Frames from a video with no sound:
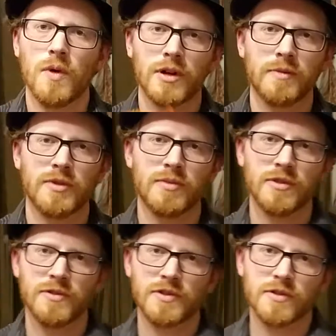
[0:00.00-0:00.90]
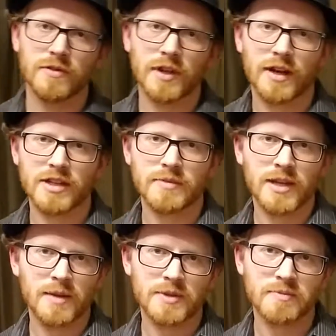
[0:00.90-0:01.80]
Welcome to Balloon Soon, guys. My
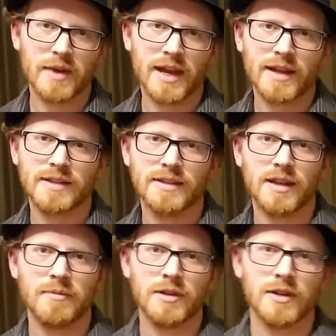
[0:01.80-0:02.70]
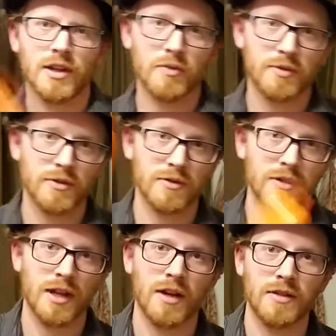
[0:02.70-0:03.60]
name's Matt and I'm here to help you
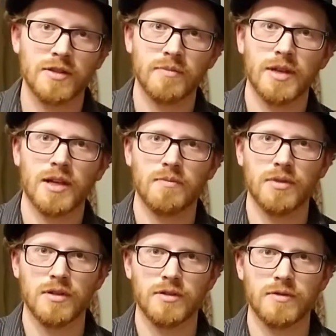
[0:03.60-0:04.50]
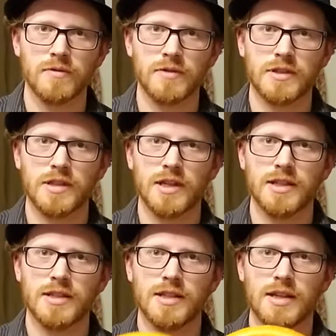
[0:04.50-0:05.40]
learn how to make balloons,
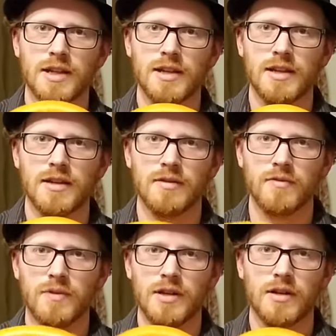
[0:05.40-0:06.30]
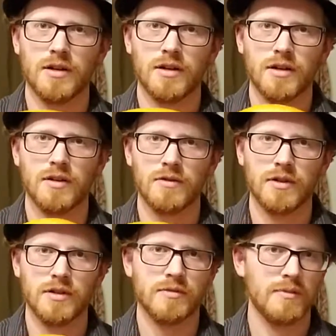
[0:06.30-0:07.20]
and today we are
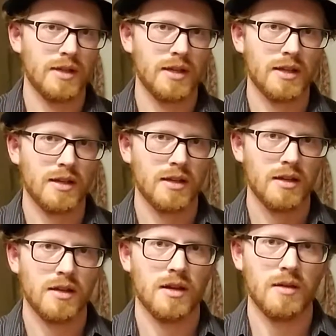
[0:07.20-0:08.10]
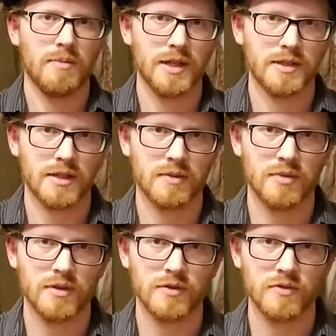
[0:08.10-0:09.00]
going to make a basic
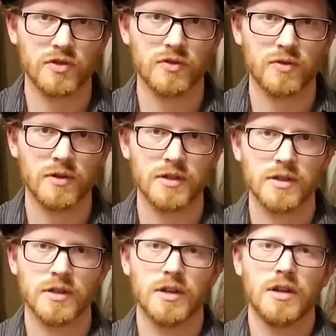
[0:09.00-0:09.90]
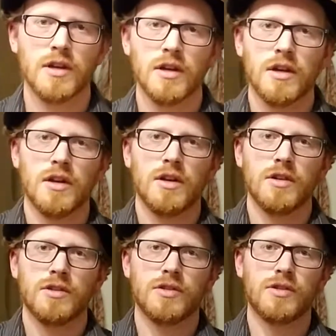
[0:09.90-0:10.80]
balloon sword.
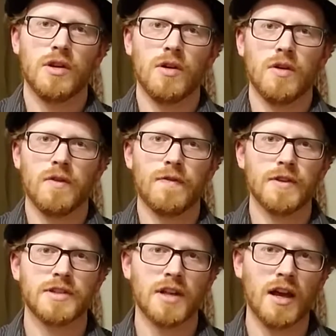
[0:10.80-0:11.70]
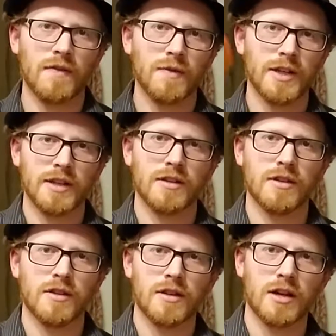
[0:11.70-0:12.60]
So first off, we need to
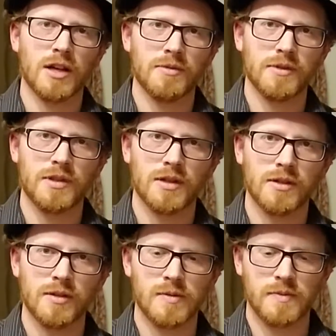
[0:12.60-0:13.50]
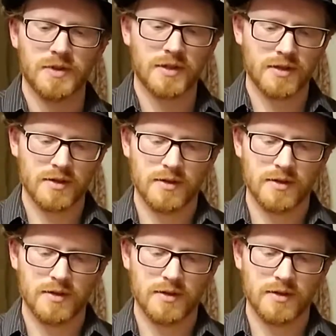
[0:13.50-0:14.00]
learn a couple of terms.